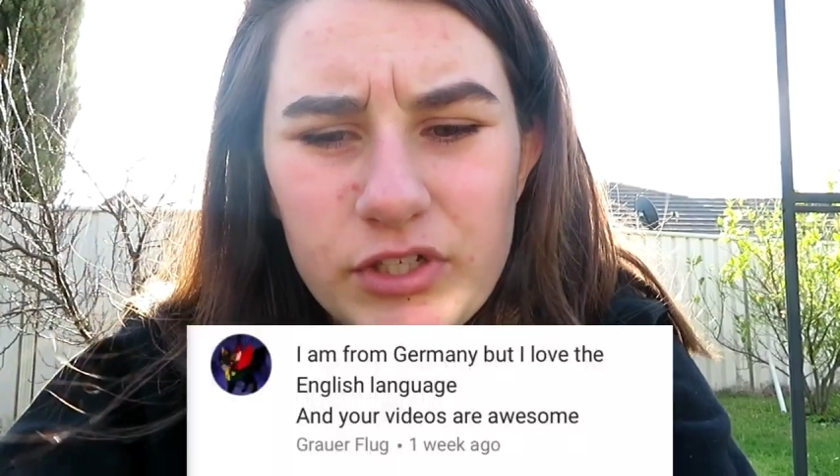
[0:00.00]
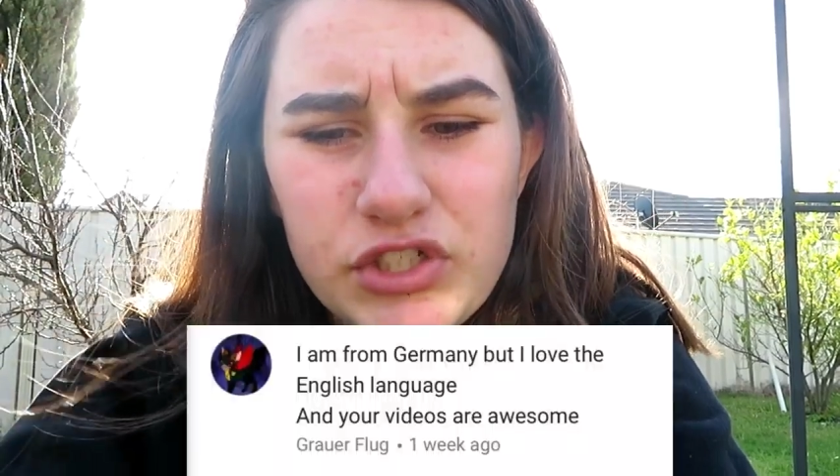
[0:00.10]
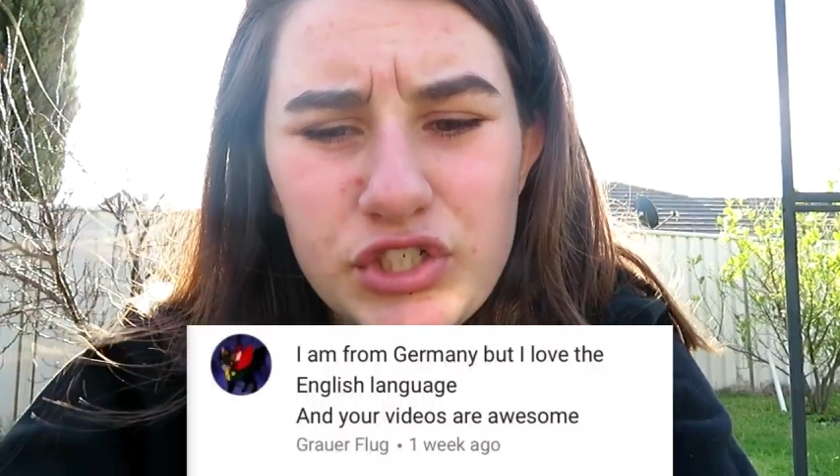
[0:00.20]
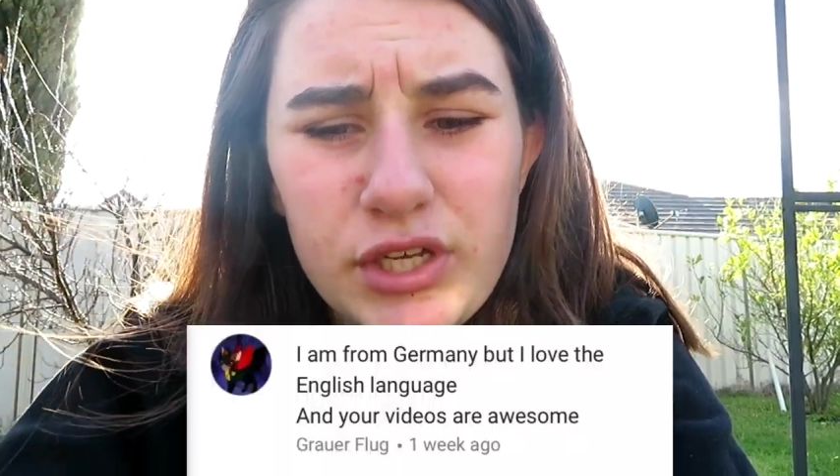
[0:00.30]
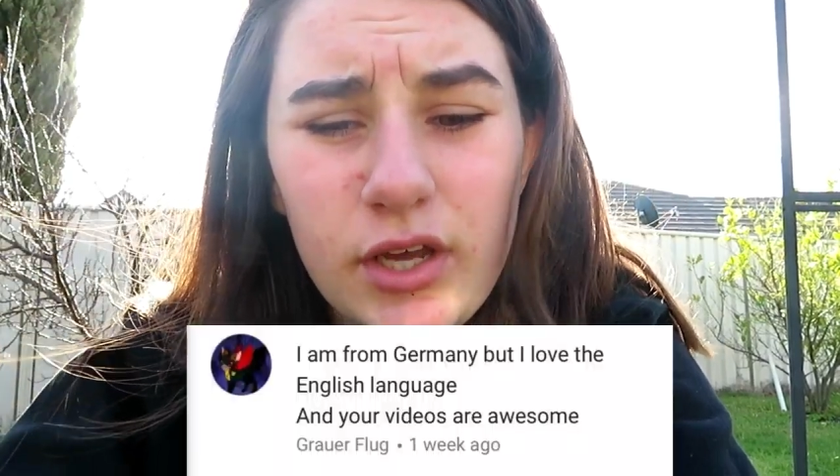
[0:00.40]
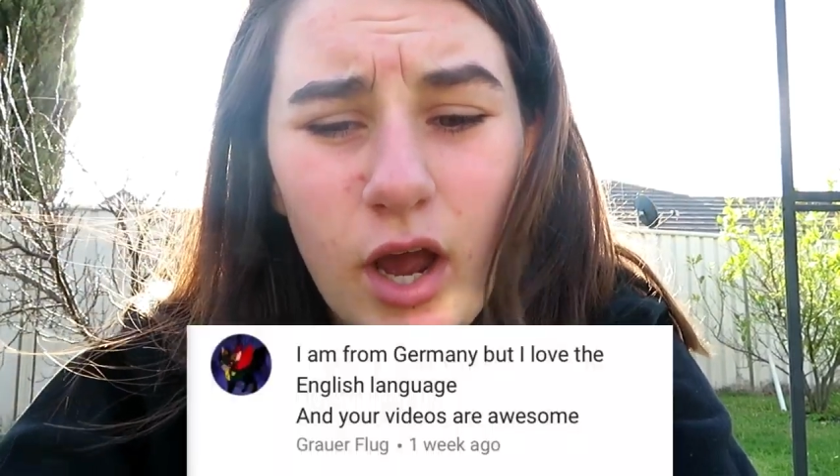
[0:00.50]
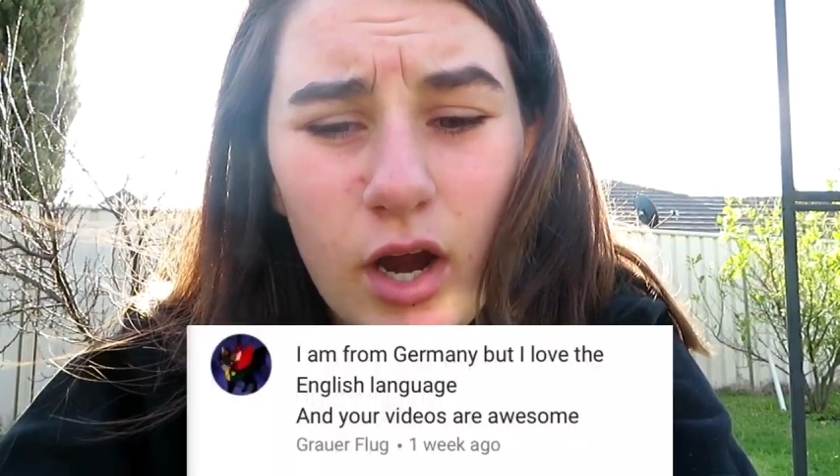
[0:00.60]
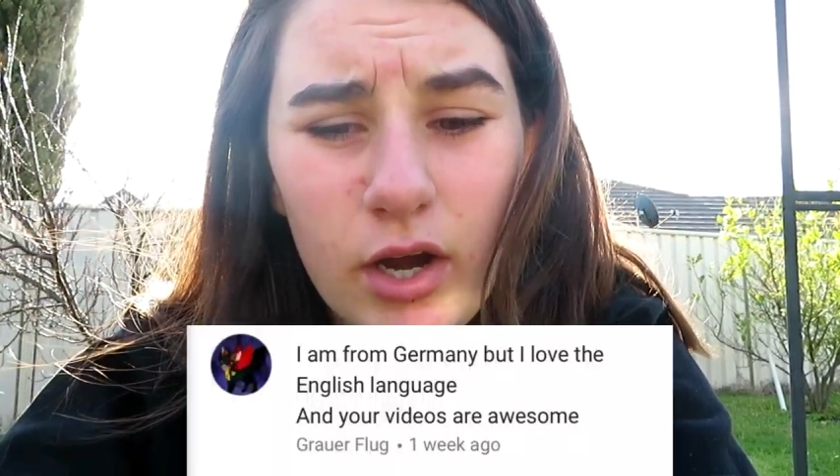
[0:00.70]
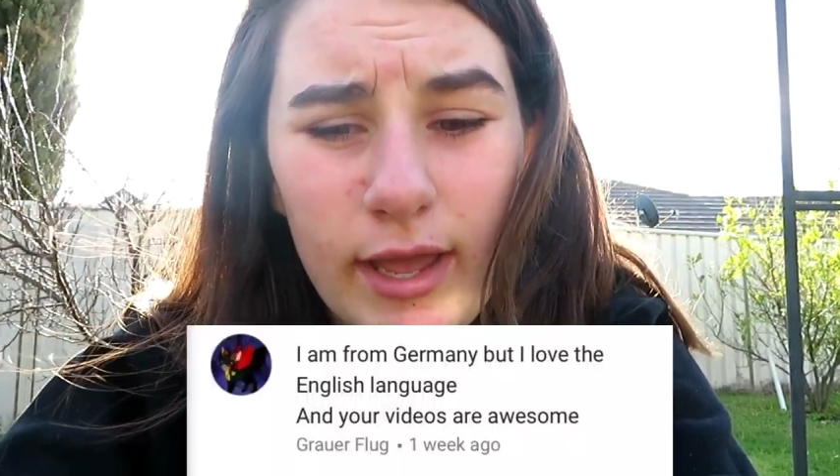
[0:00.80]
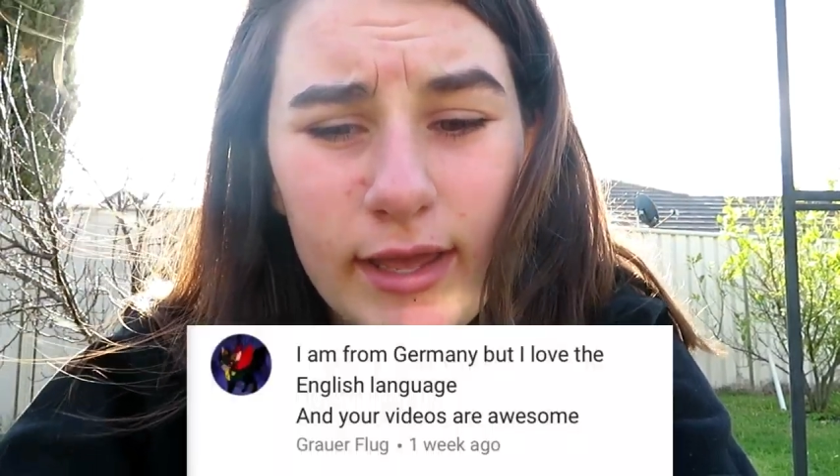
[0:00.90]

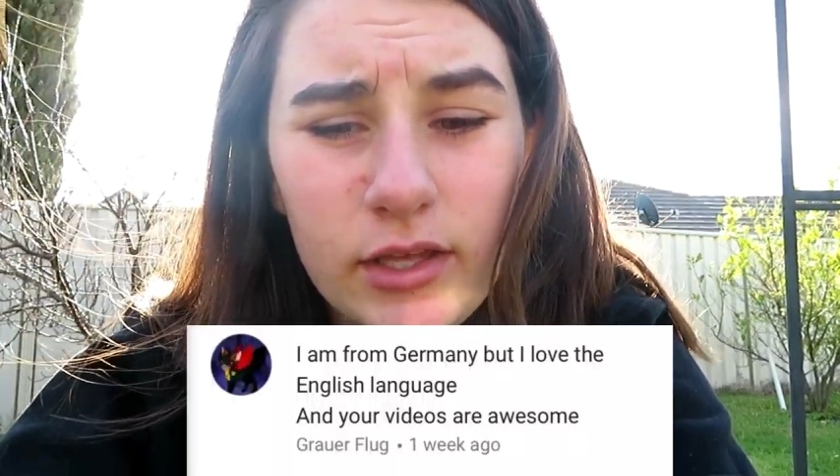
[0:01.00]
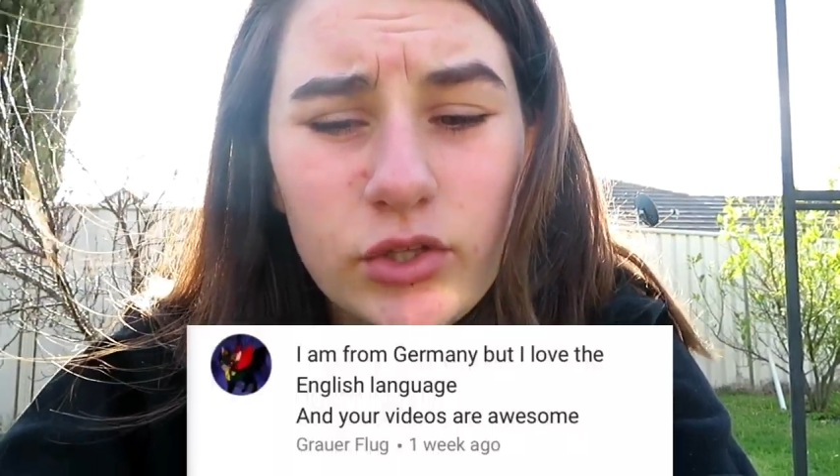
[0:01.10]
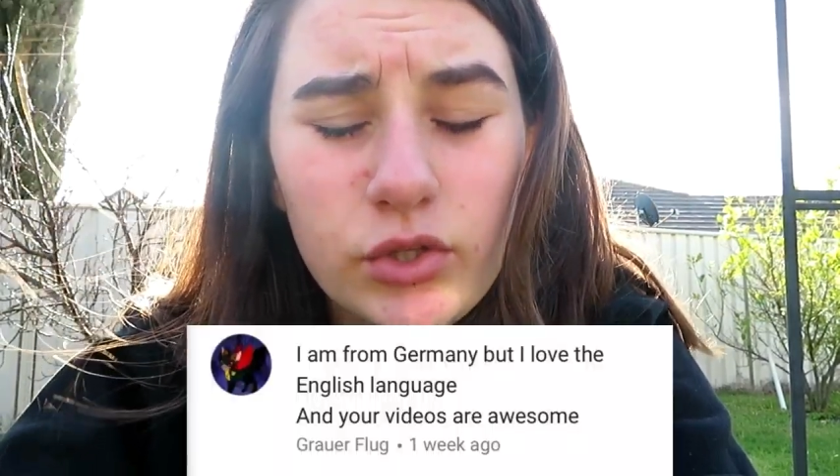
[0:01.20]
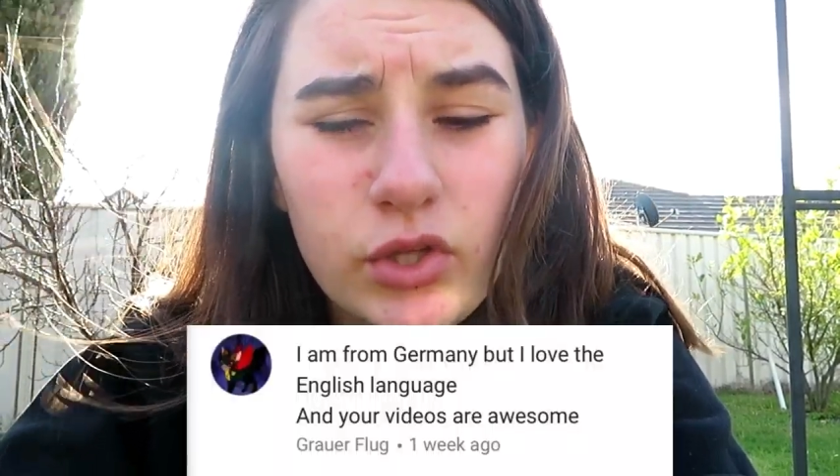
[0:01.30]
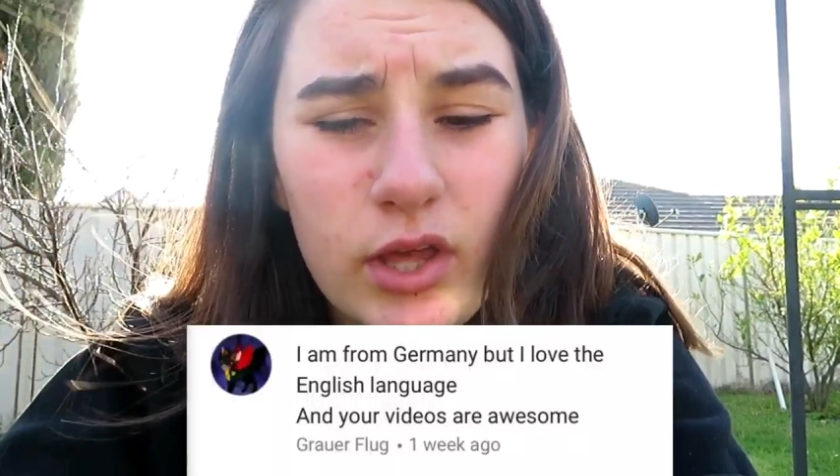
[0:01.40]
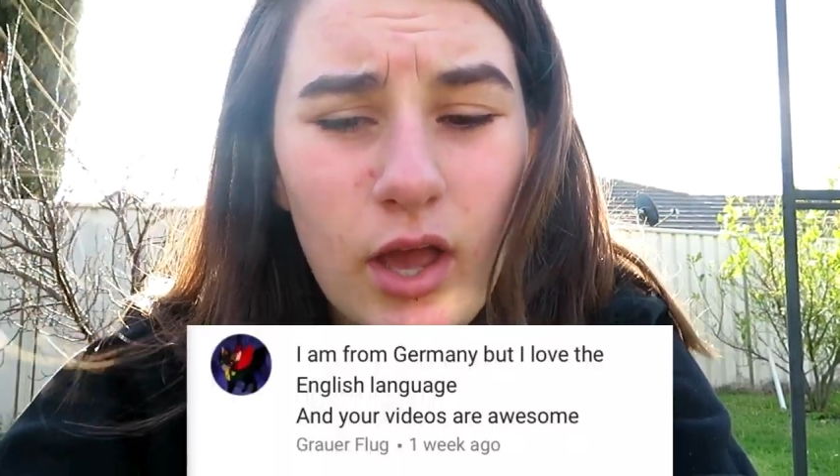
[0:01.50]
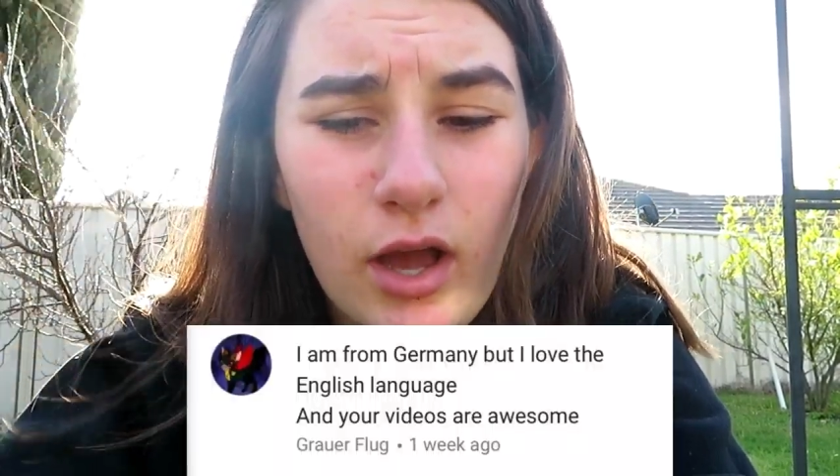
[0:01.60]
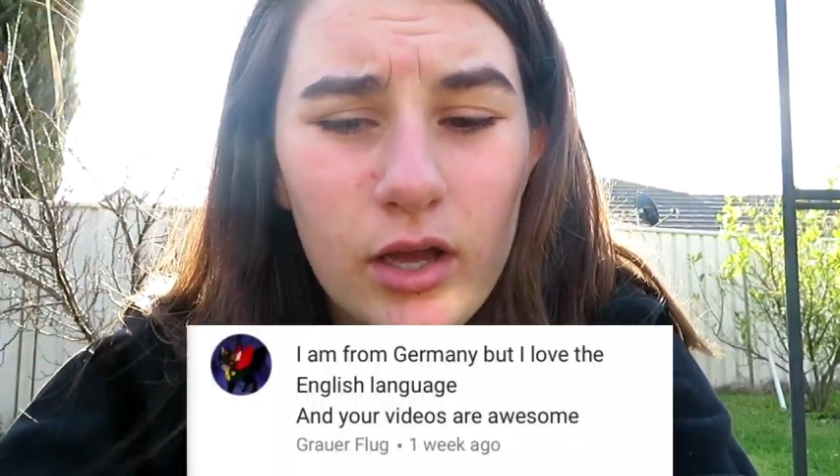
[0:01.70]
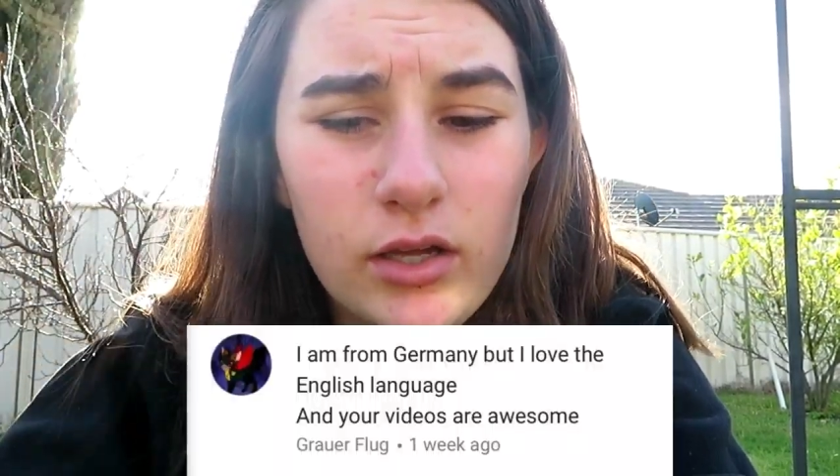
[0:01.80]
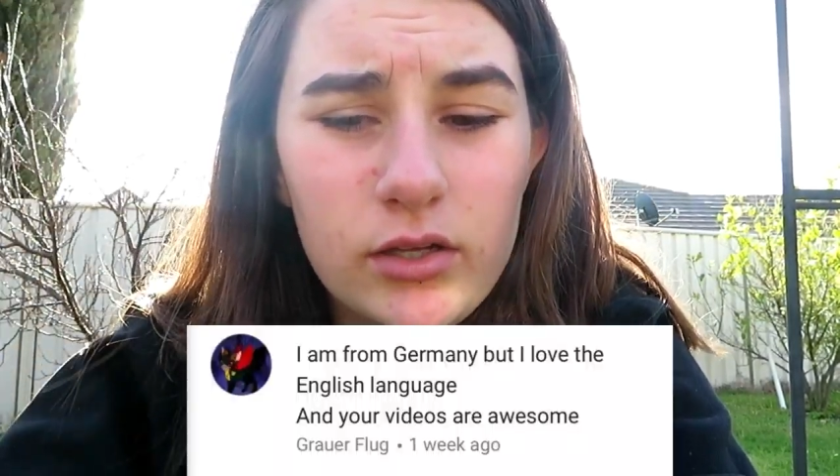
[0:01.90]

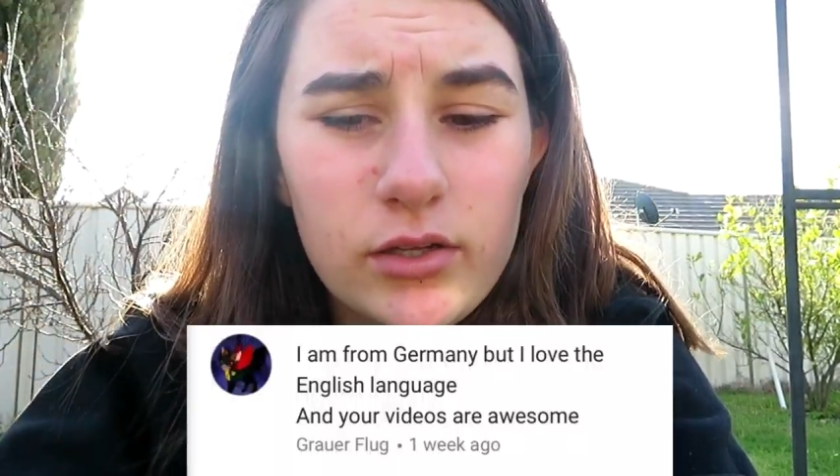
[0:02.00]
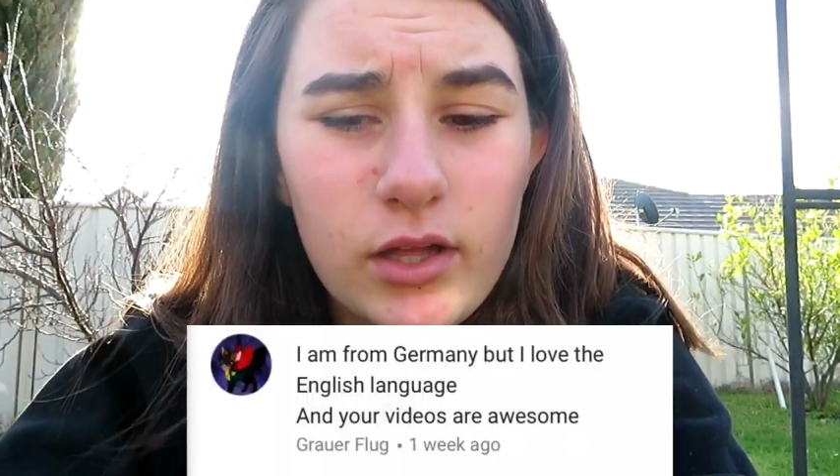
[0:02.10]
G-R-A-U-E-R.